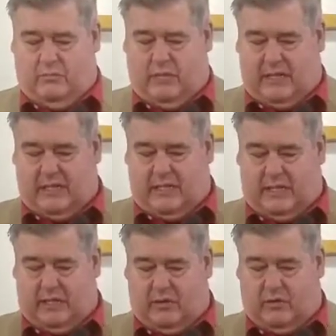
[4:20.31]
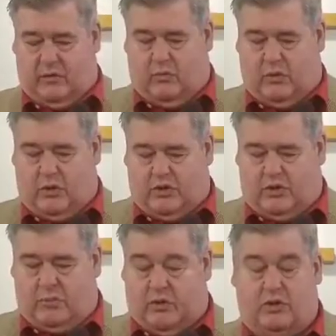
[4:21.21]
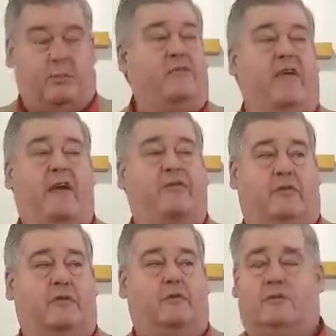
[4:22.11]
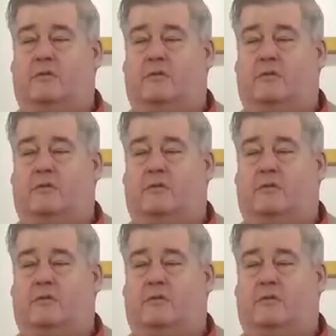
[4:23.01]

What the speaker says: but we're supposed to be faithful.